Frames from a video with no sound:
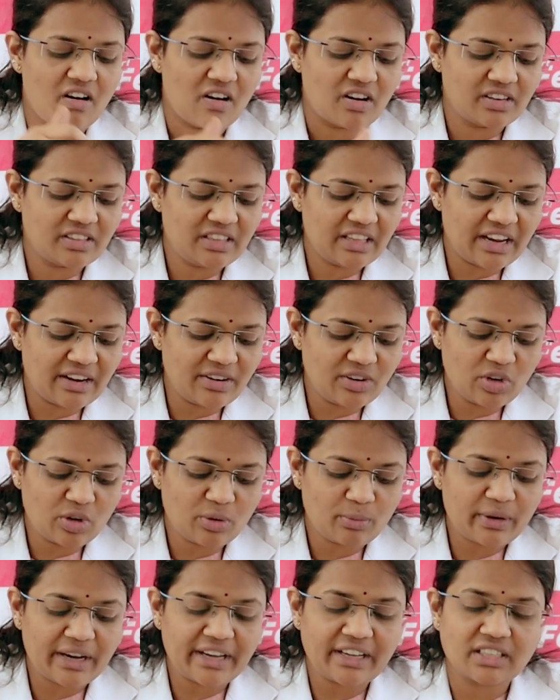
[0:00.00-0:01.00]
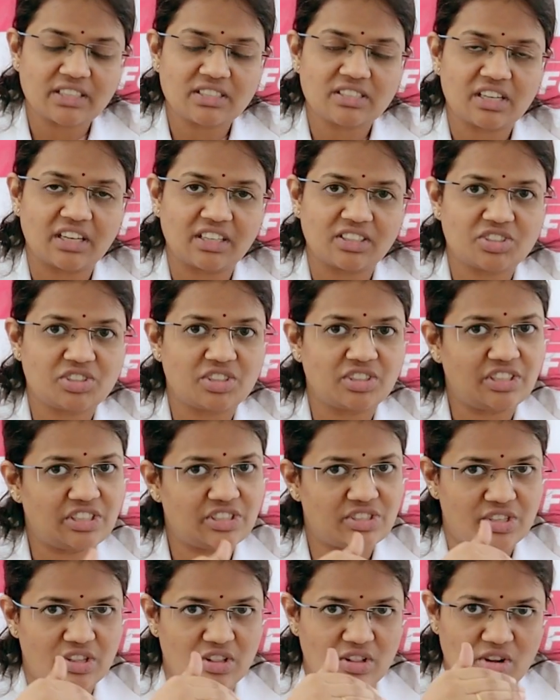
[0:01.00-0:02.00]
or the endomyo junction
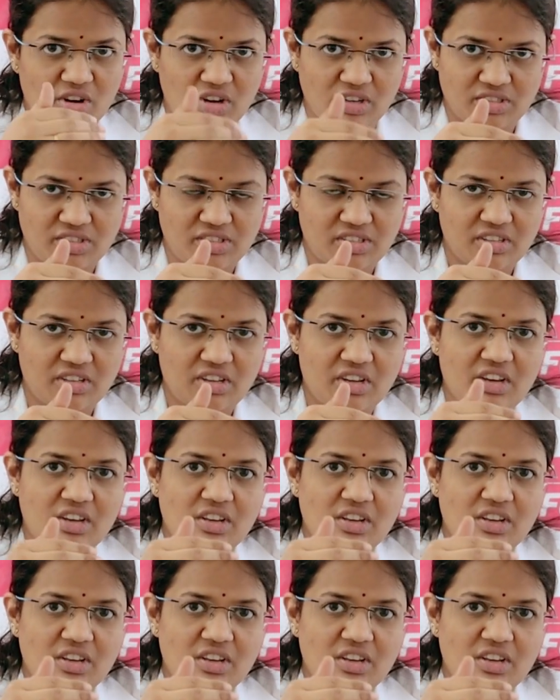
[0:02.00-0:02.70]
is lost